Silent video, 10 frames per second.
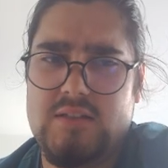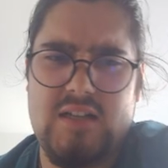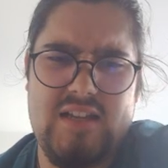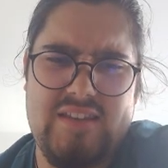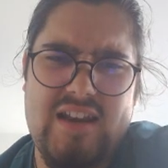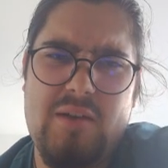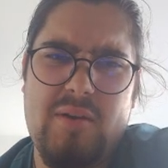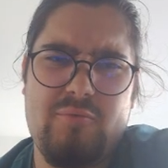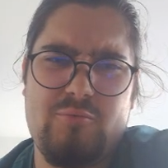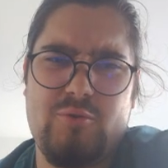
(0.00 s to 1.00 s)
And then I
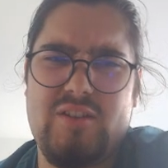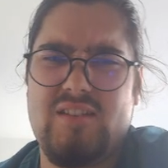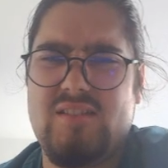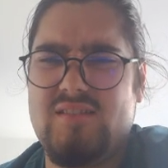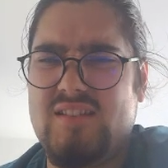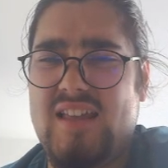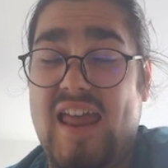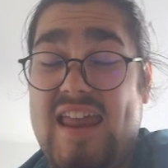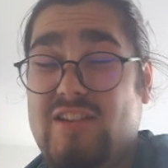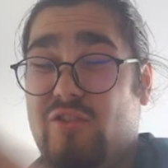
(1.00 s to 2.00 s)
went rook
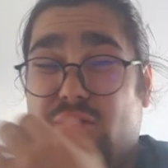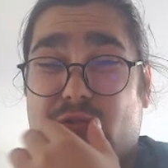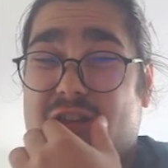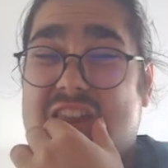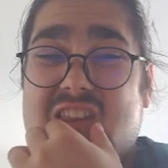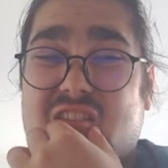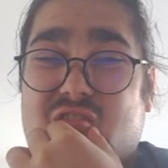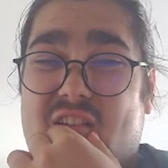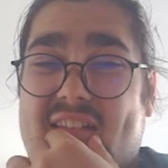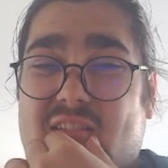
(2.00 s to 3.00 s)
h3 to
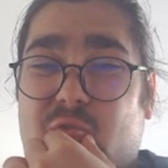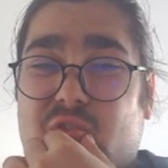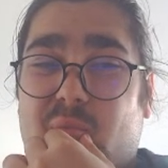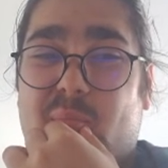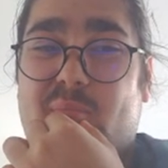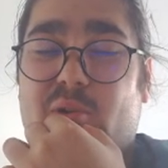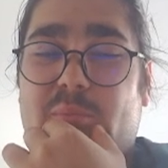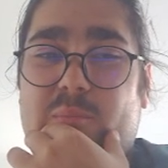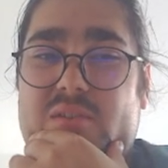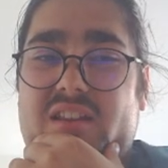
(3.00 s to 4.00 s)
try and cause some
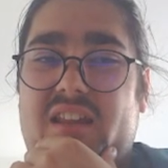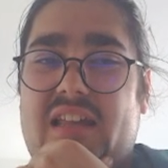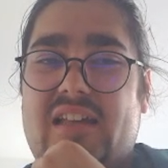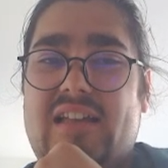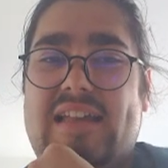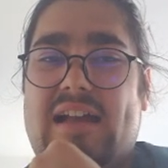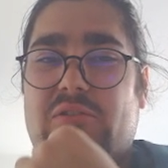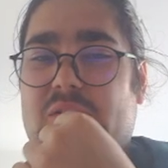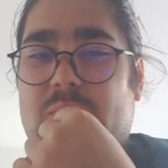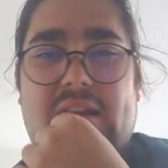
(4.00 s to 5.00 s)
problems here,
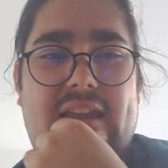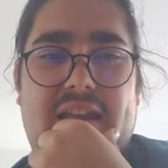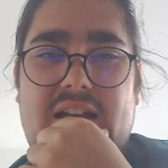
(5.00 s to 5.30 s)
counterplay.